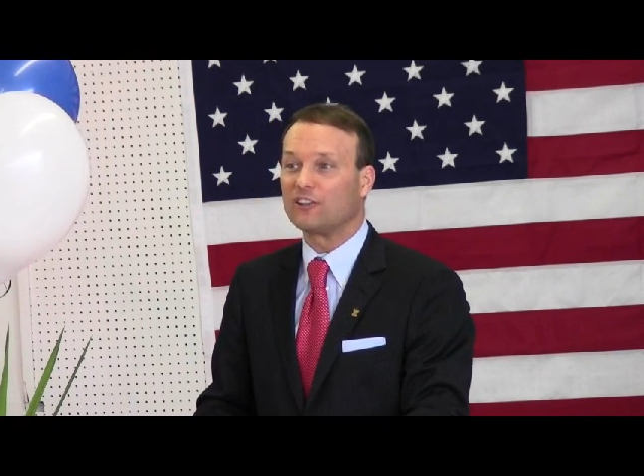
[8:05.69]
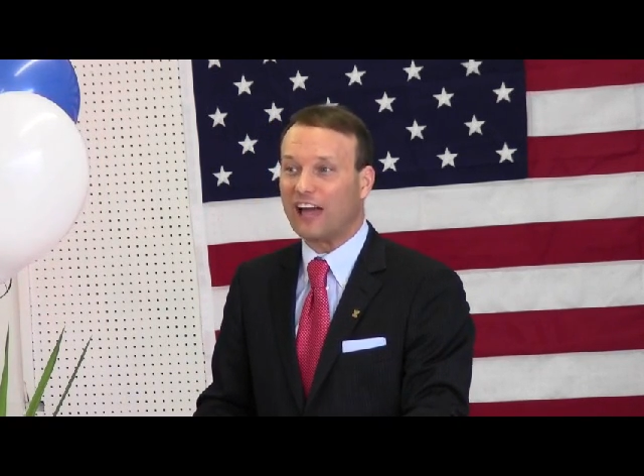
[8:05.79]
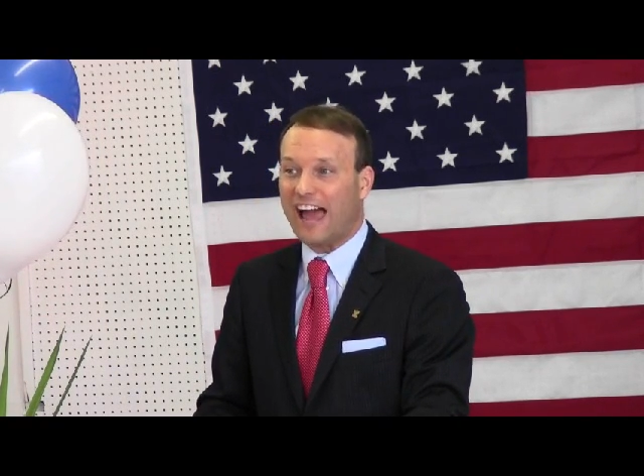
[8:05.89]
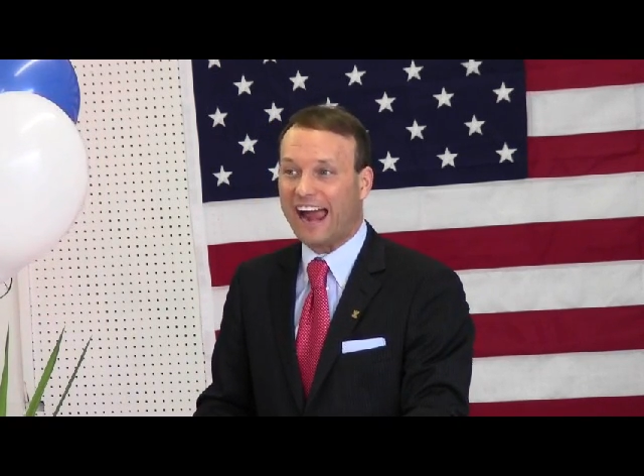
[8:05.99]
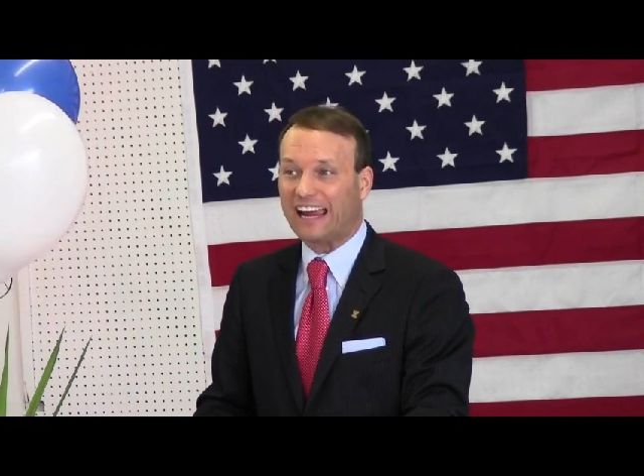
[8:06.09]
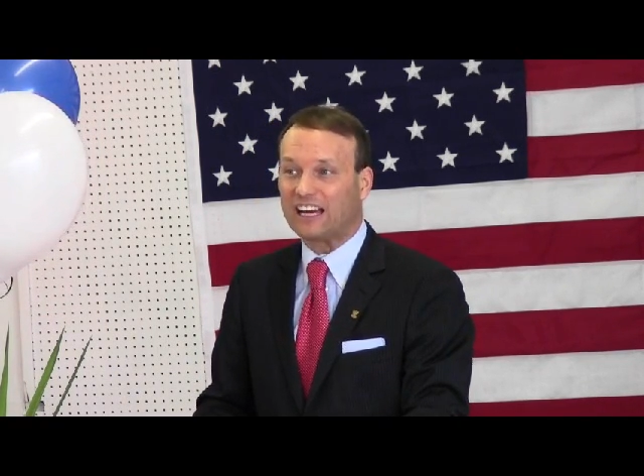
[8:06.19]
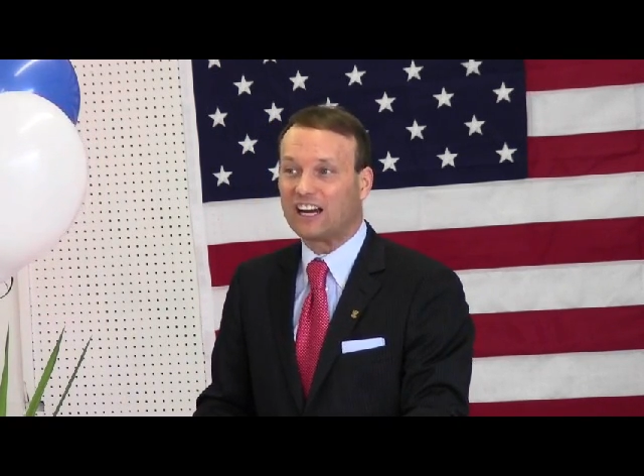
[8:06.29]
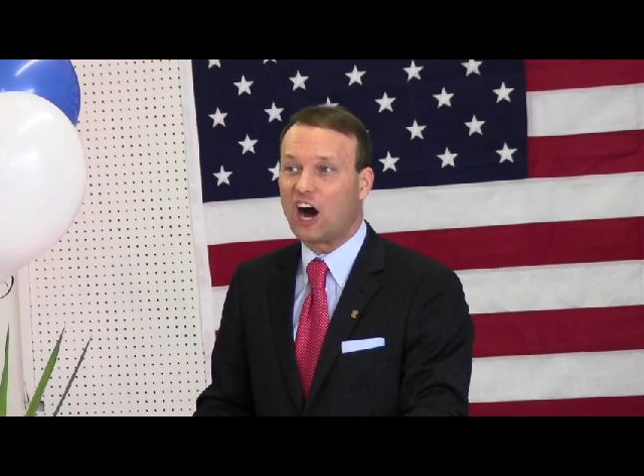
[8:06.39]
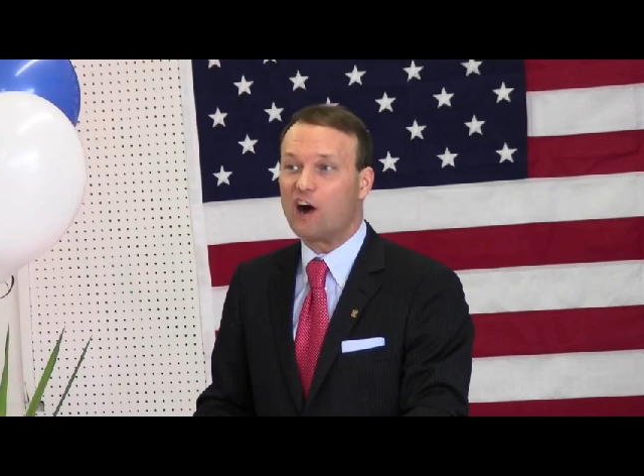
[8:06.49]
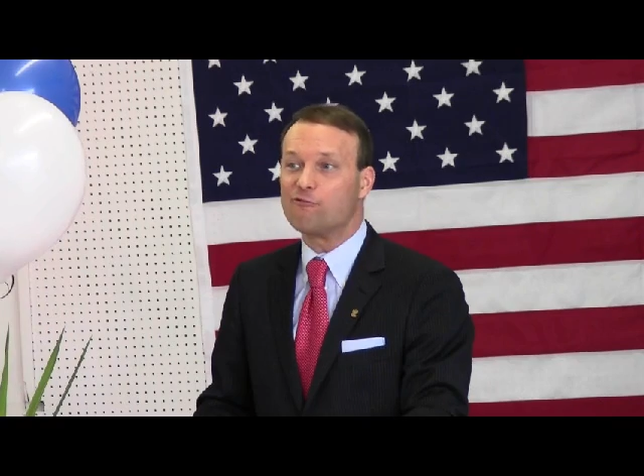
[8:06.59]
lack
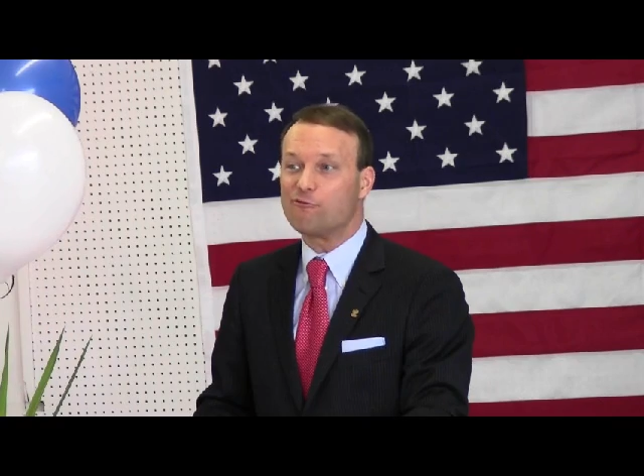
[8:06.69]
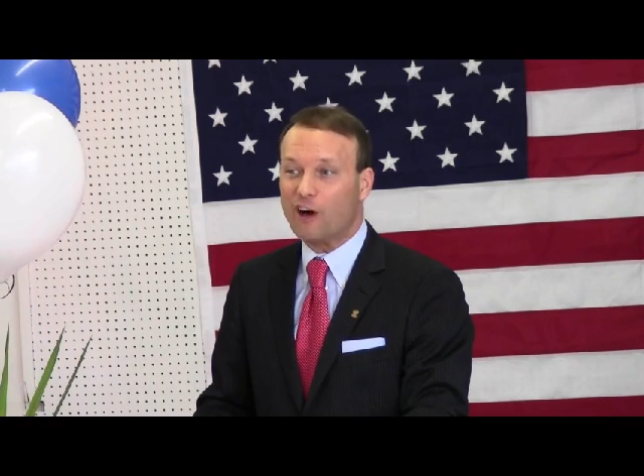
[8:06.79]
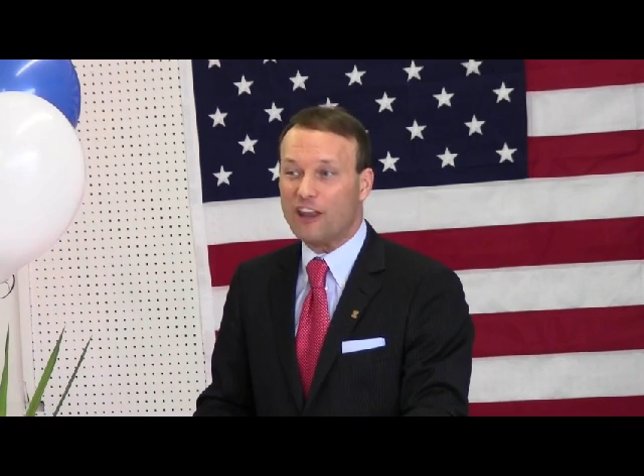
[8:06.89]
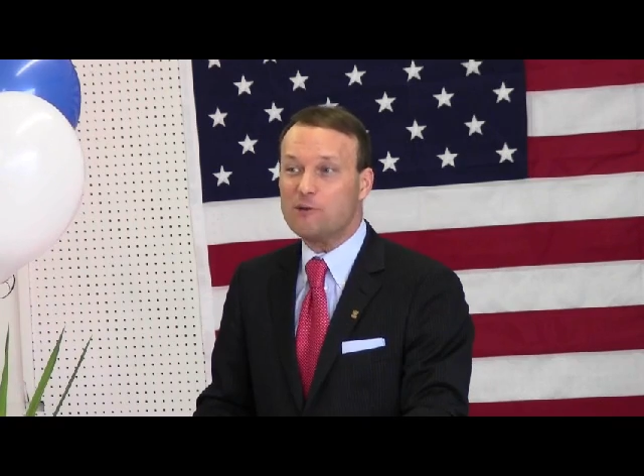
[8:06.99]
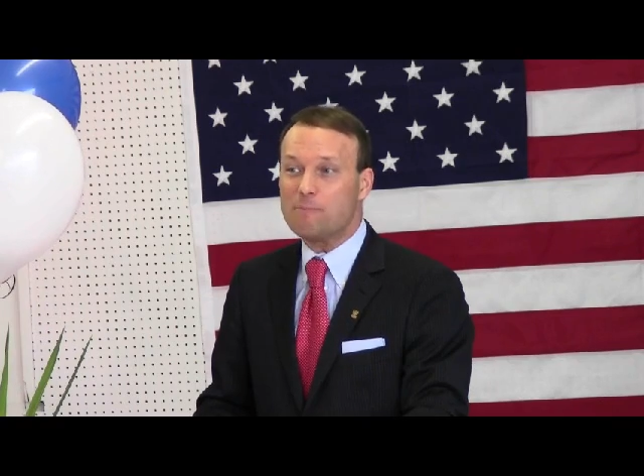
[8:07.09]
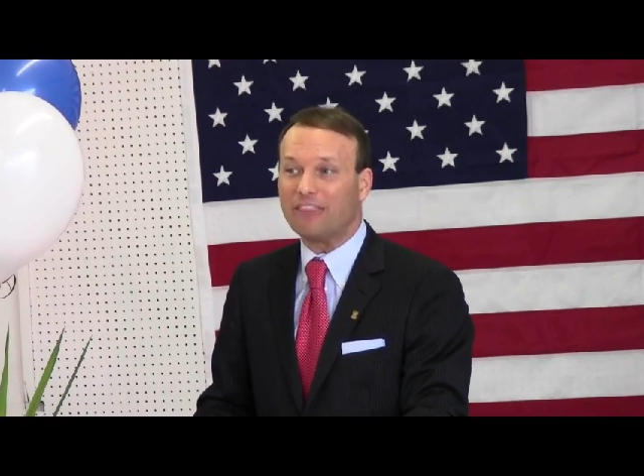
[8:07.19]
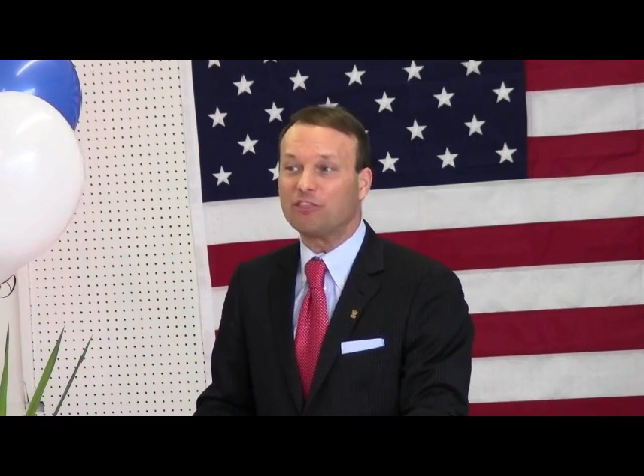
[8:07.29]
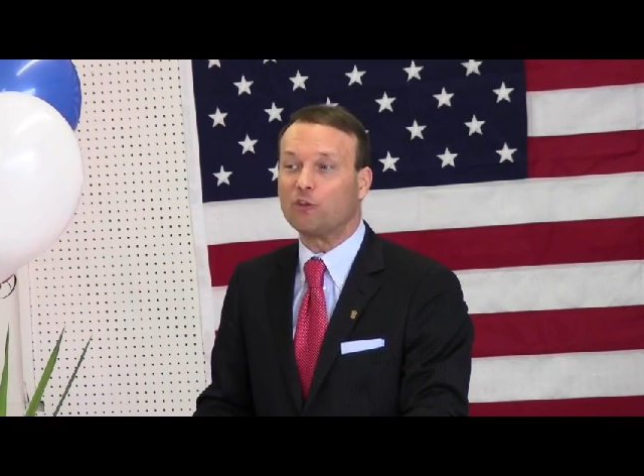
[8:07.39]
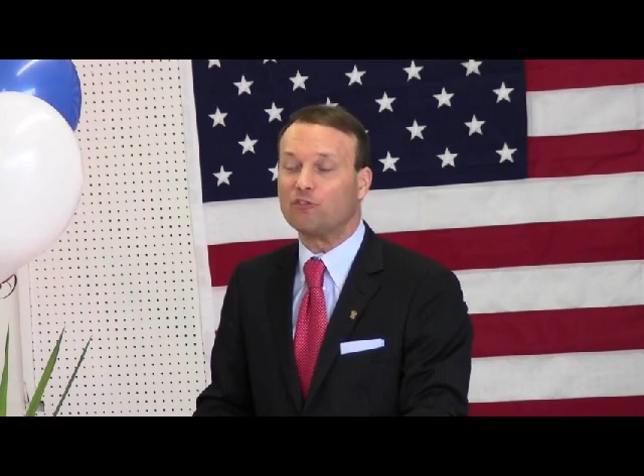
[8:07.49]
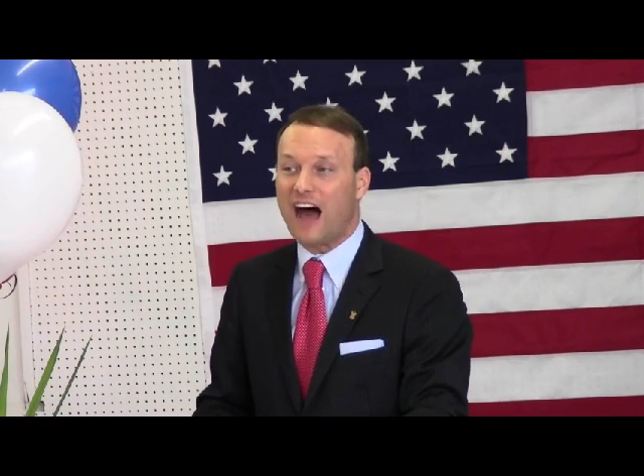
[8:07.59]
of
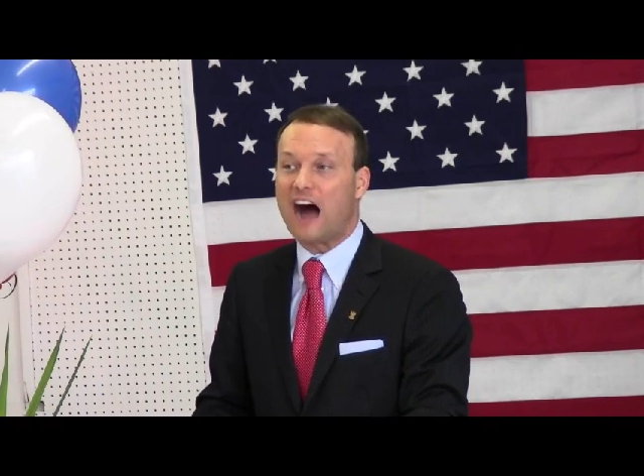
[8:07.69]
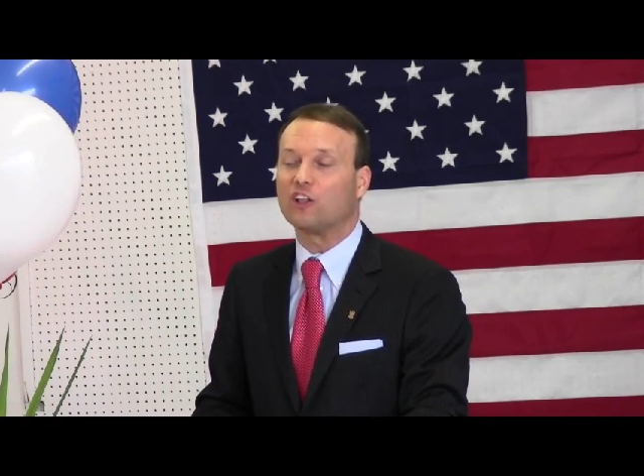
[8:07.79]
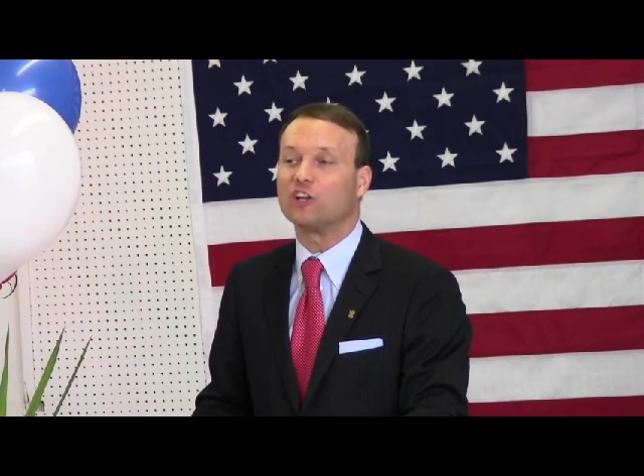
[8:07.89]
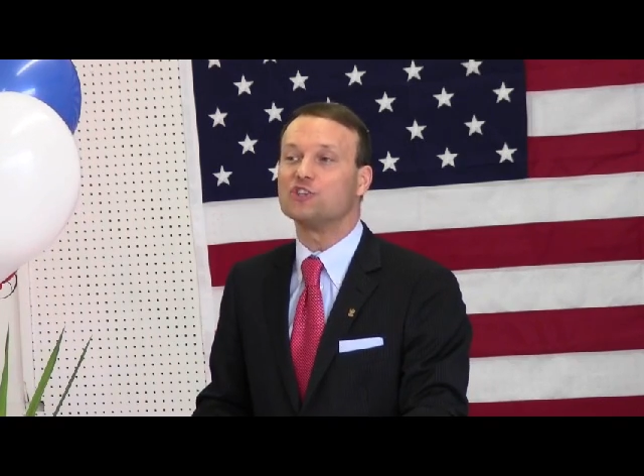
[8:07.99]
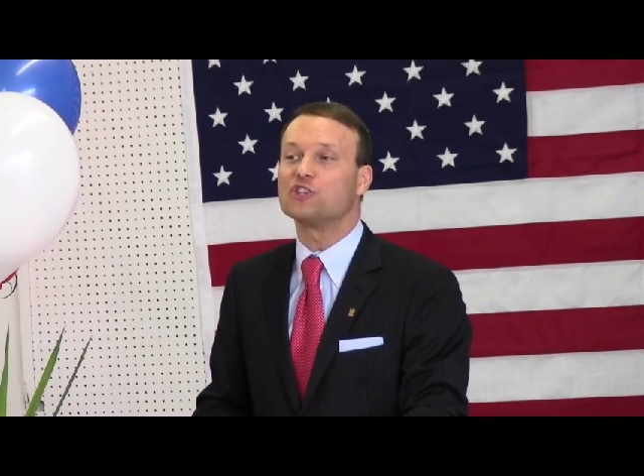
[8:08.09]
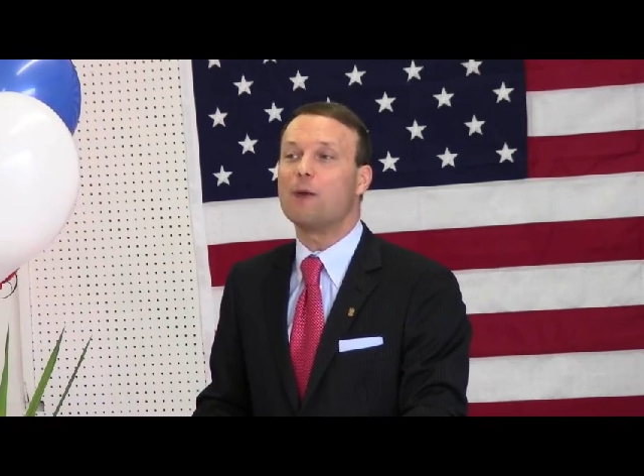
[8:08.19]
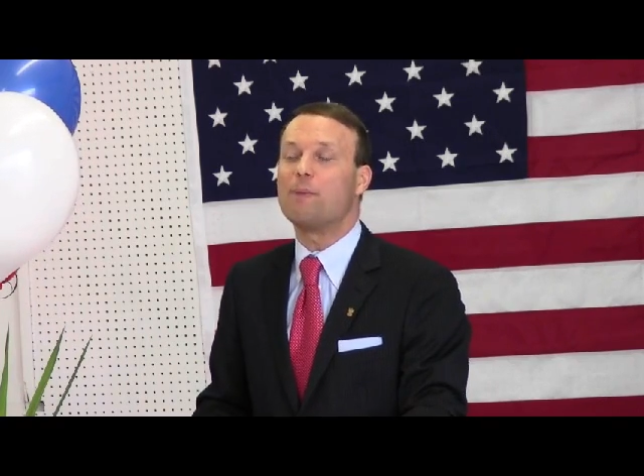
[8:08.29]
fundamental knowledge